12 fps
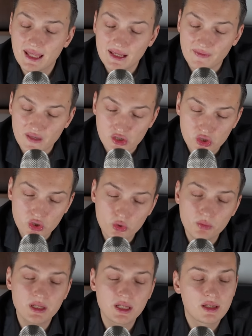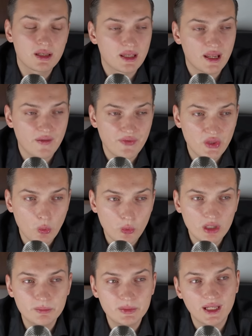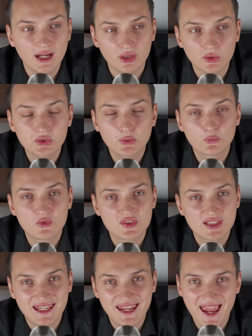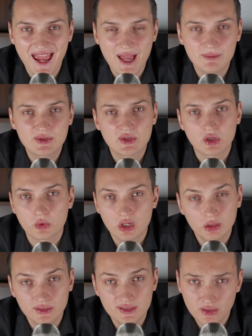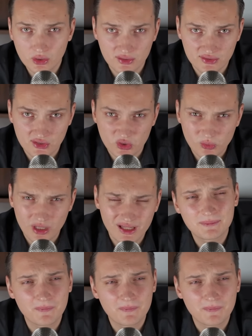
There should be and there will be a lot of scams around these tokens as well.